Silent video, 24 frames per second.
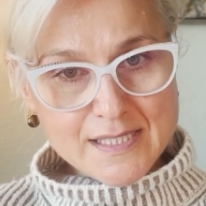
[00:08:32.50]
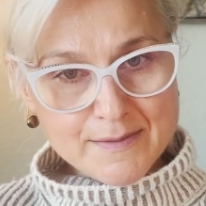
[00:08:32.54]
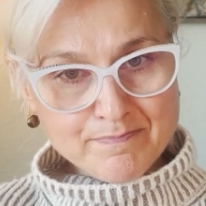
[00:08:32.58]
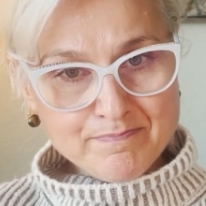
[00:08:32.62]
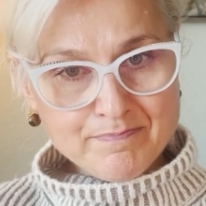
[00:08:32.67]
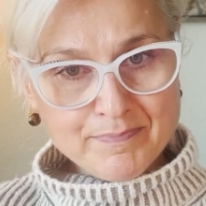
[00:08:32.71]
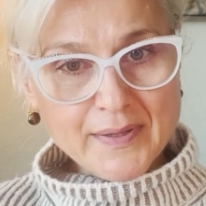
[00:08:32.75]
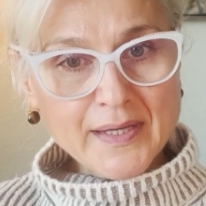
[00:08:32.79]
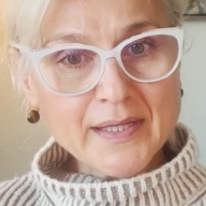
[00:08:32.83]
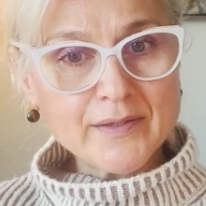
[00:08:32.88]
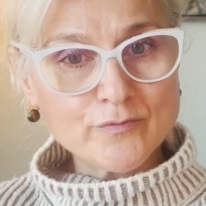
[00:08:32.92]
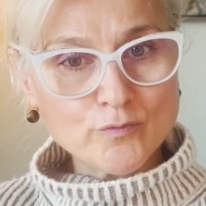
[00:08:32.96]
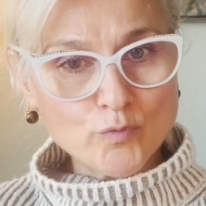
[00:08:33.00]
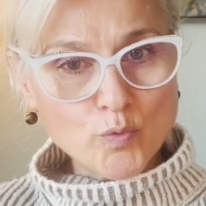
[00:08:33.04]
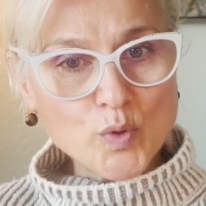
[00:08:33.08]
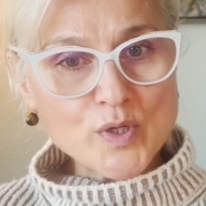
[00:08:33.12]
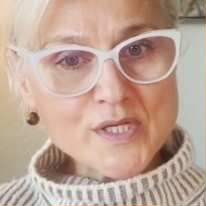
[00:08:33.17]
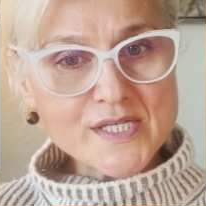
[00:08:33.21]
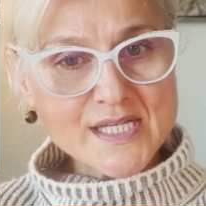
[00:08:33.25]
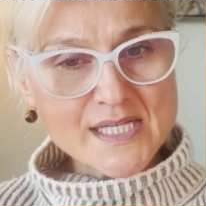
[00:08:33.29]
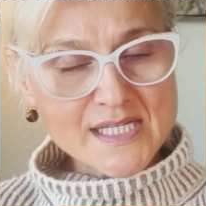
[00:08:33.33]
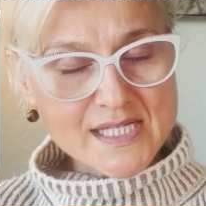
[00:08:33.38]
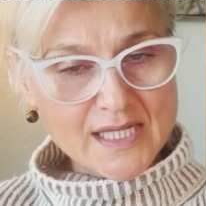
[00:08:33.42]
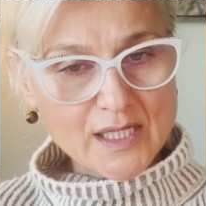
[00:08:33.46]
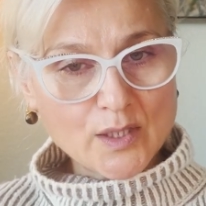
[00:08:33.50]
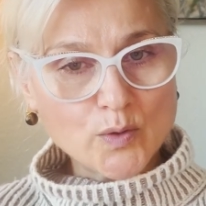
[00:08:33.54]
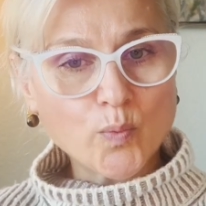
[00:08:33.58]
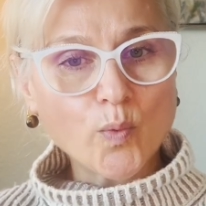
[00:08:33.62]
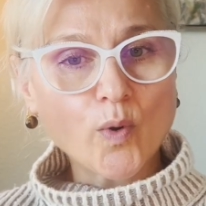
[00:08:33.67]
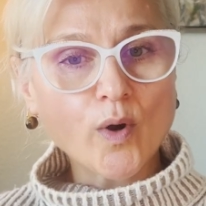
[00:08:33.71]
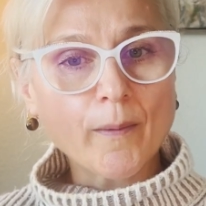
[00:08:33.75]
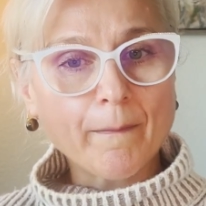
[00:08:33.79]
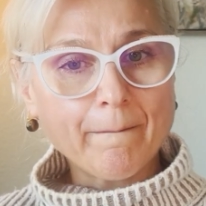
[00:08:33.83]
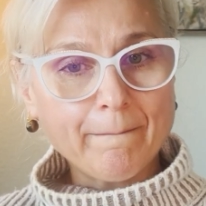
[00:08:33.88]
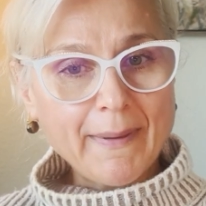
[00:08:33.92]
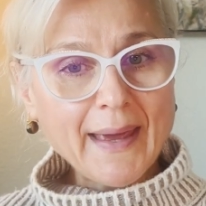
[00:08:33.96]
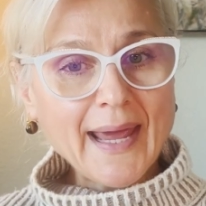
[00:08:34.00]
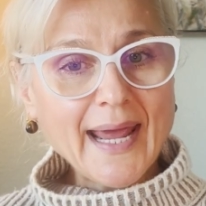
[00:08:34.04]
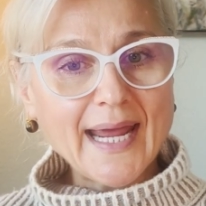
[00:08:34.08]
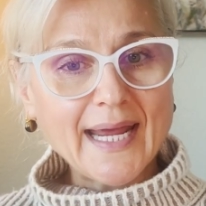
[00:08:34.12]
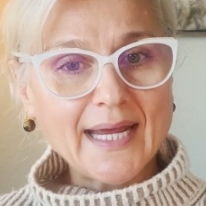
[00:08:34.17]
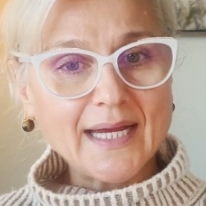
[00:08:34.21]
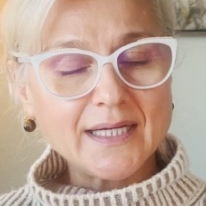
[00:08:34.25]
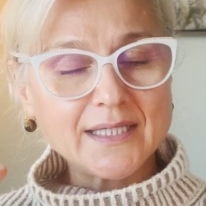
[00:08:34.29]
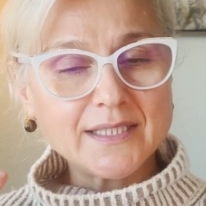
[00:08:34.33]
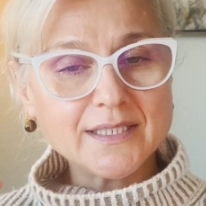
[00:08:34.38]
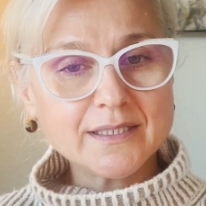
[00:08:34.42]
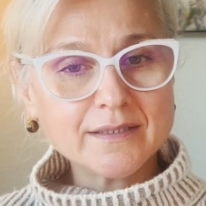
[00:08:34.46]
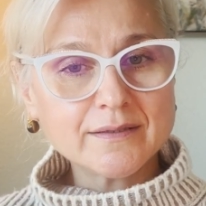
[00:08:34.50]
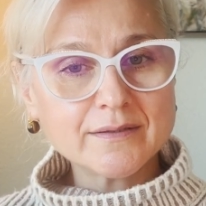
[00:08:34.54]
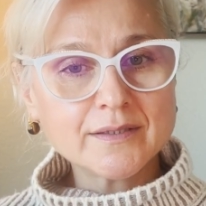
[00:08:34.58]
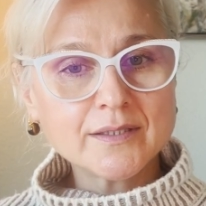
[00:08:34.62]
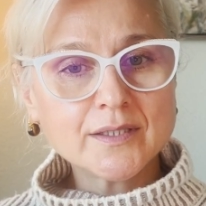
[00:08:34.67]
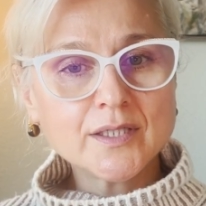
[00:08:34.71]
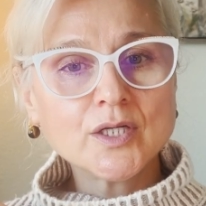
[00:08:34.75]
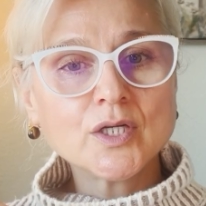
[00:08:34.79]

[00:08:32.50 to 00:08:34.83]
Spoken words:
invoices that were paid